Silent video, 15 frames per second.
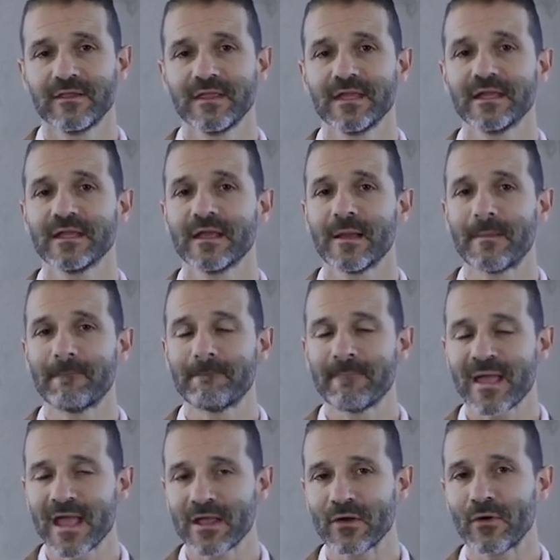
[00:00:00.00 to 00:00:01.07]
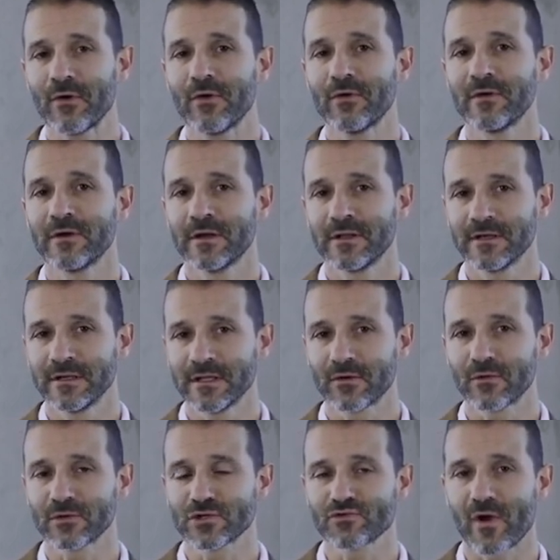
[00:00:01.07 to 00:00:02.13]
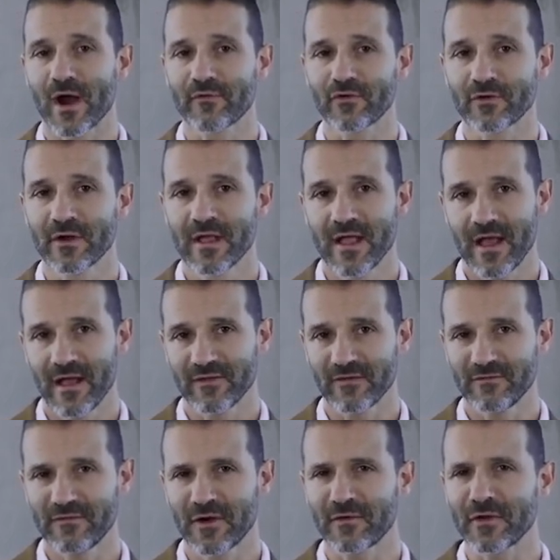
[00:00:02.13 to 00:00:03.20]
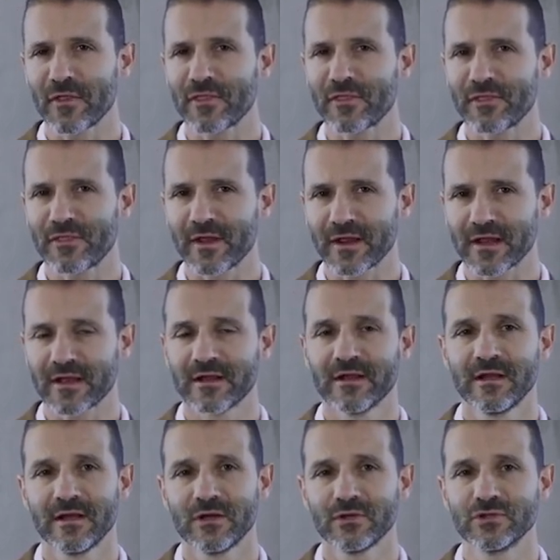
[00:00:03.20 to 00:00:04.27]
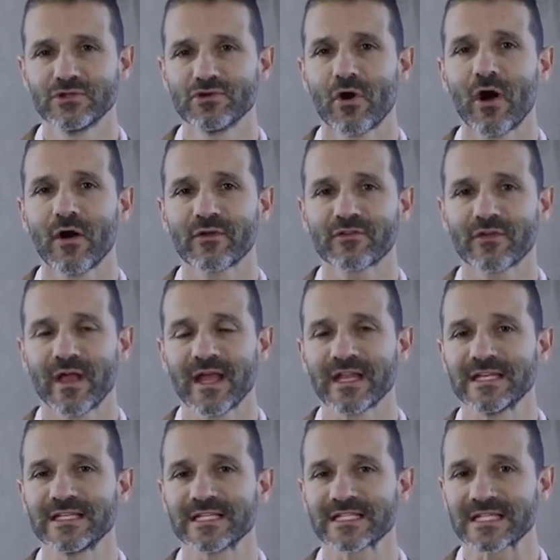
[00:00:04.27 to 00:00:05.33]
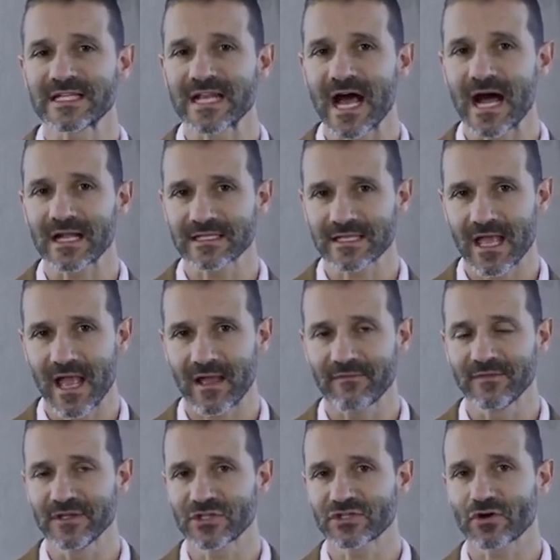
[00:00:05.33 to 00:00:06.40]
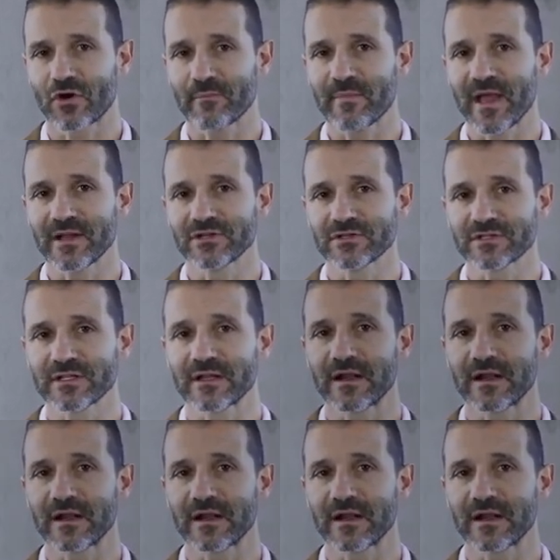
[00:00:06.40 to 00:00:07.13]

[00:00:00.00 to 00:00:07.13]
The Mayo needle driver has a very thick jaws and does not have the sharp edges.